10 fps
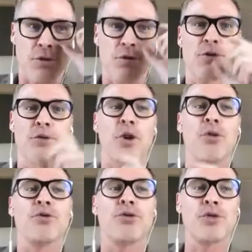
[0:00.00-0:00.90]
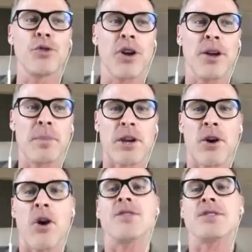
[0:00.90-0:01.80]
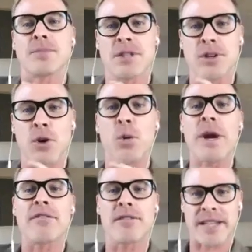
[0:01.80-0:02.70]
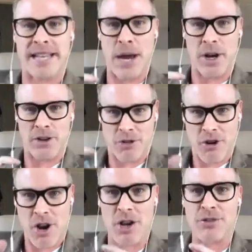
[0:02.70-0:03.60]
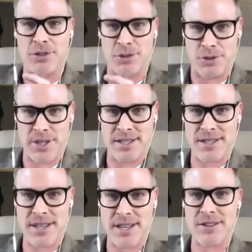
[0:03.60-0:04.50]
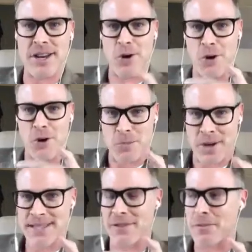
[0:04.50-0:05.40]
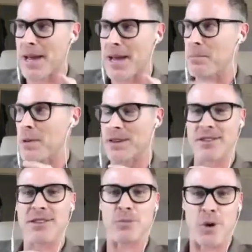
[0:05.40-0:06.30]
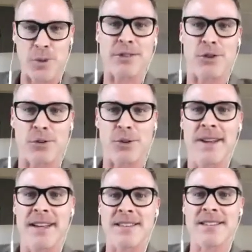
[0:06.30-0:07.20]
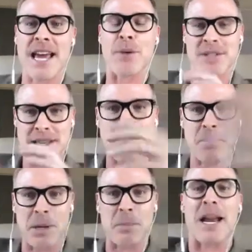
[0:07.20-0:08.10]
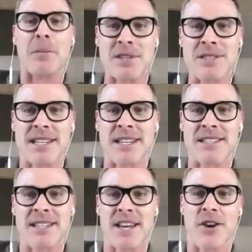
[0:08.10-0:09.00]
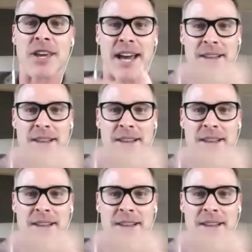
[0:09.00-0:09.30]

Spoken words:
don't do, because I'm so aware of it now, I try not to do this. I try to hold myself back. But this is what we do. This is how we sum people up, isn't it? It's like, okay,